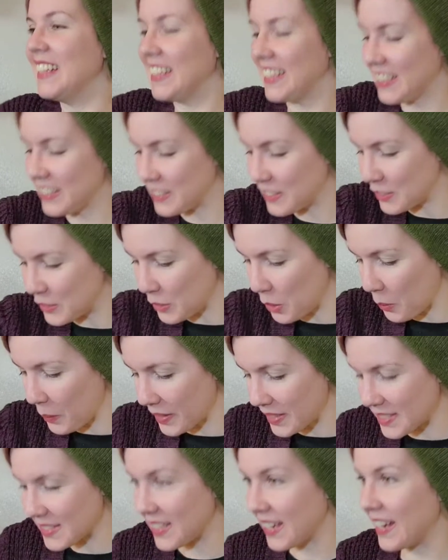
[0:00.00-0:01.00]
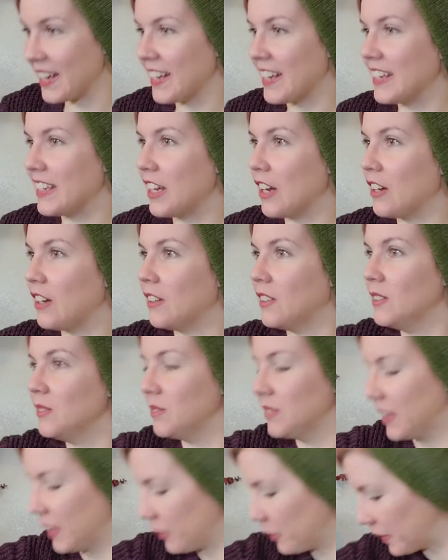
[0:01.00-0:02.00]
It's so exciting, y'all.
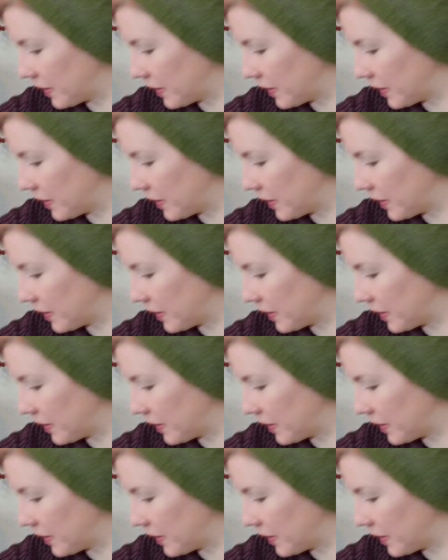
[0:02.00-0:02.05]
Here